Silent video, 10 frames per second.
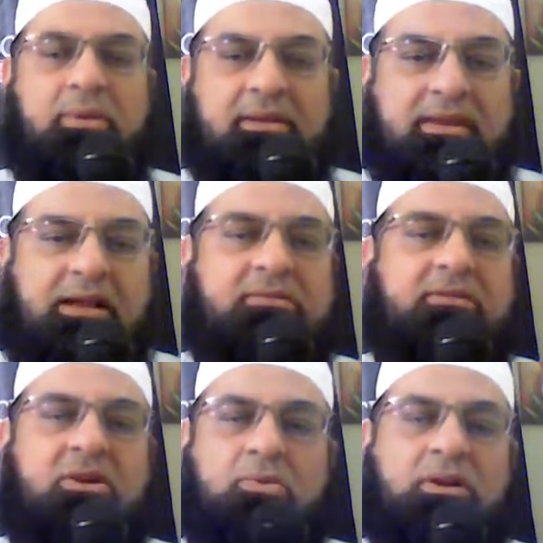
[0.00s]

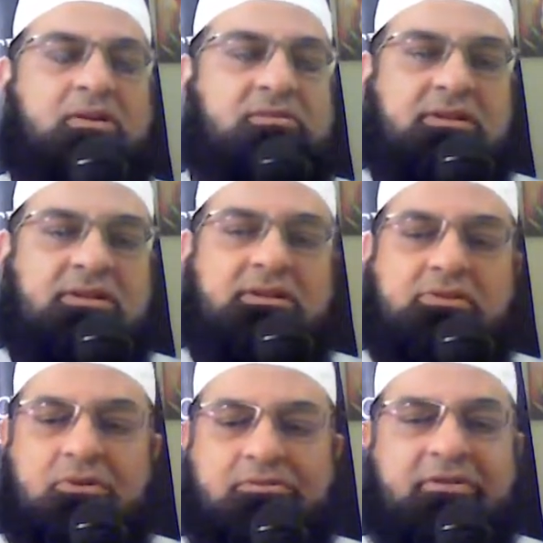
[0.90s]
without the will of Allah.
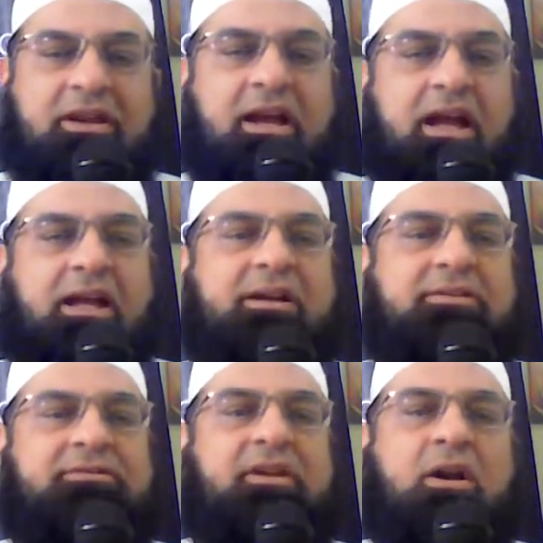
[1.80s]
So if we
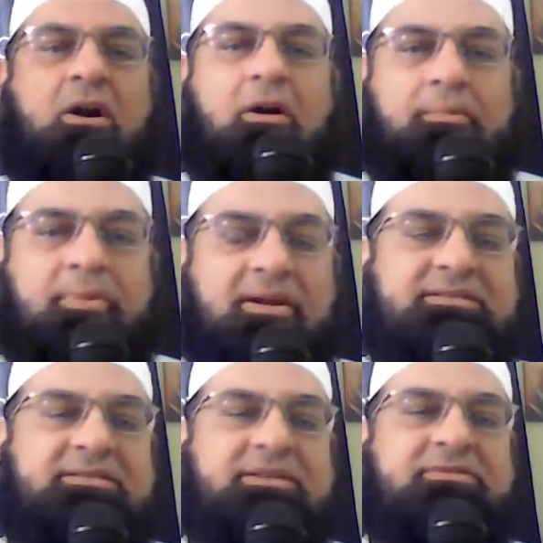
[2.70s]
have
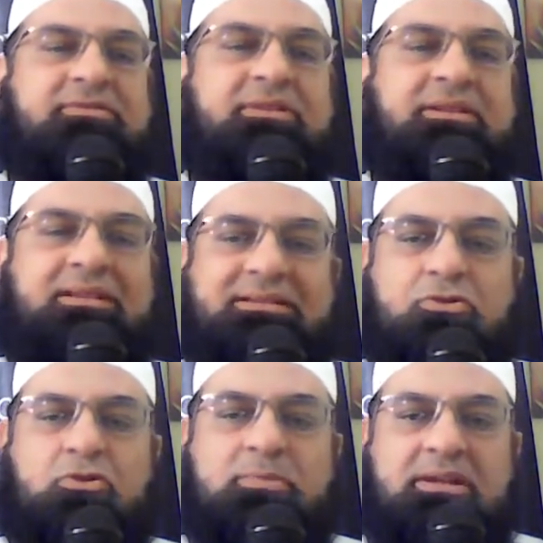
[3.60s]
oppressive,
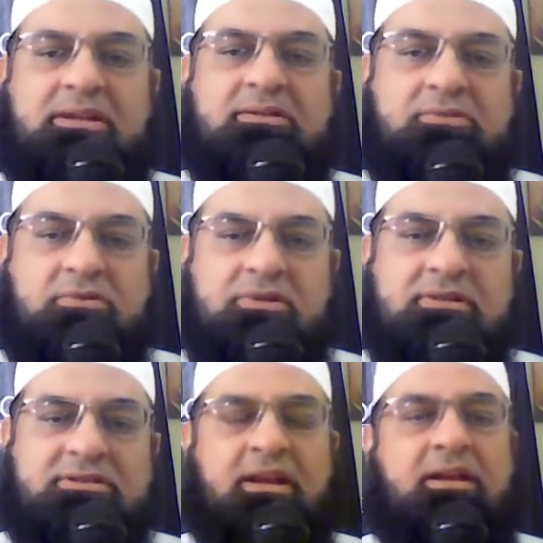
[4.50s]
disobedient
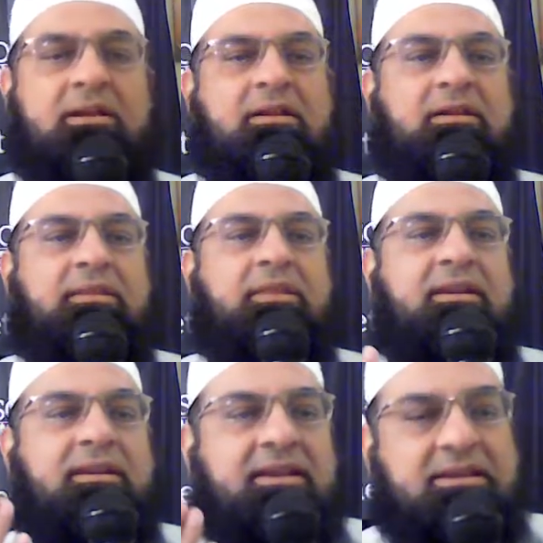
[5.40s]
rulers,
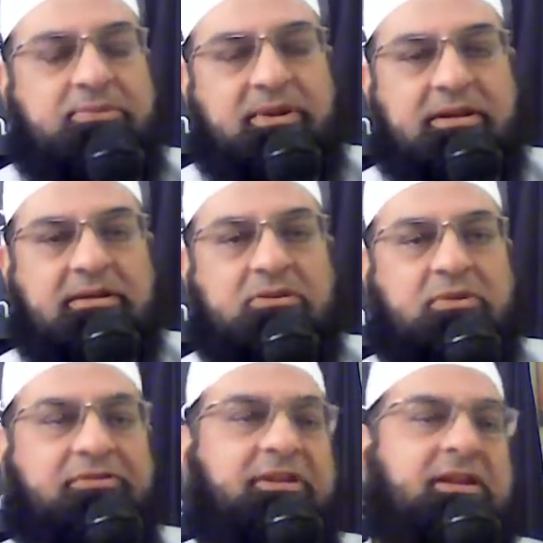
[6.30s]
the least we can
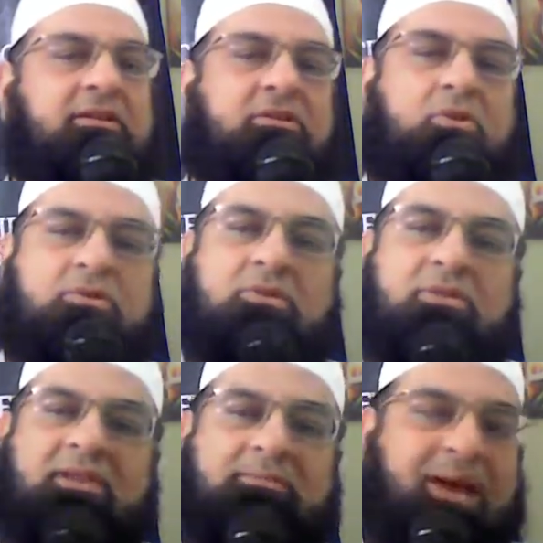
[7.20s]
do, if we cannot go
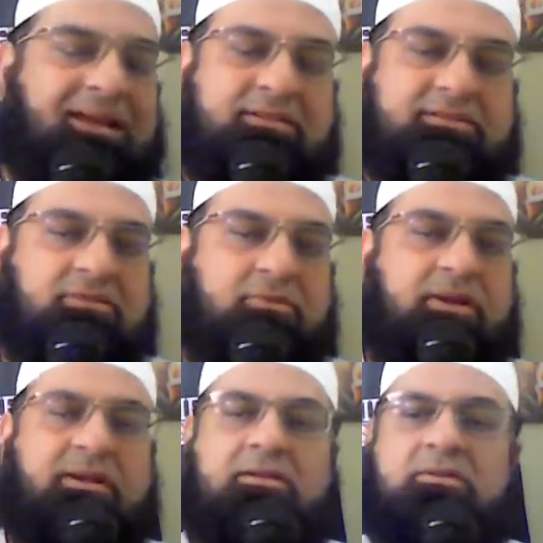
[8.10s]
to their palace,
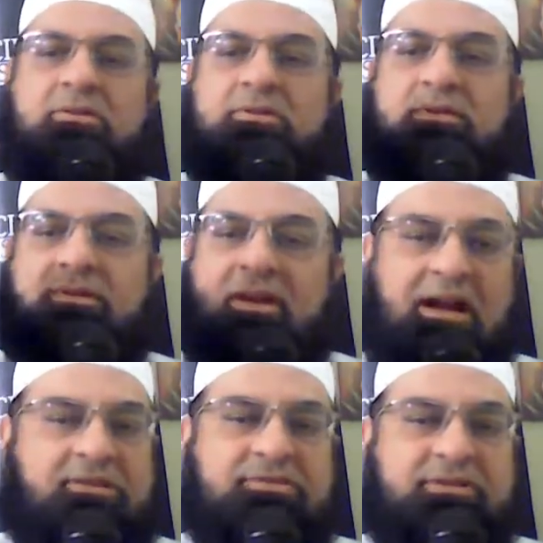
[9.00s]
we cannot go to their
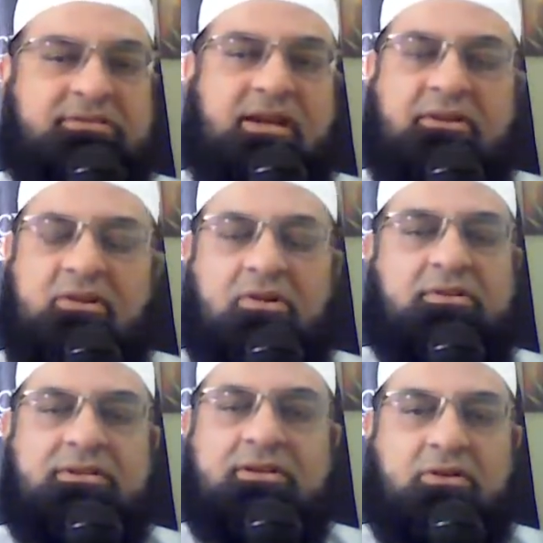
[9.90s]
houses and knock
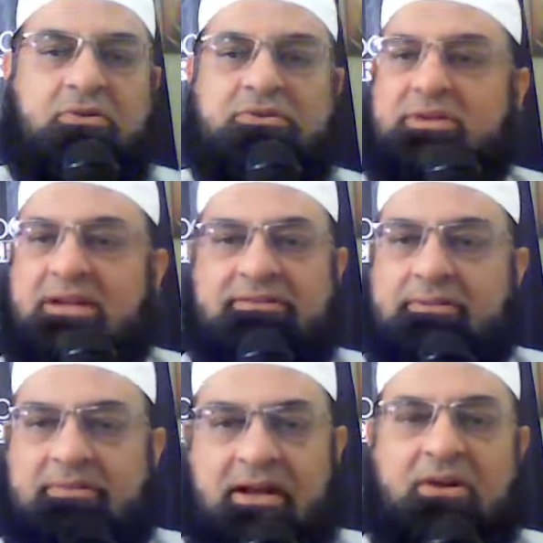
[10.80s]
on their door to give
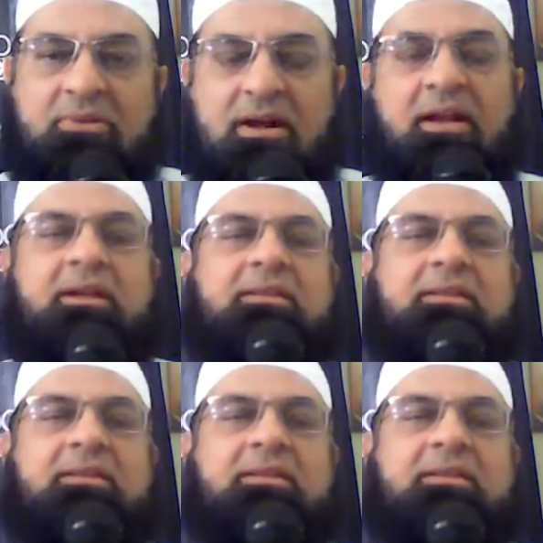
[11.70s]
them da'wah,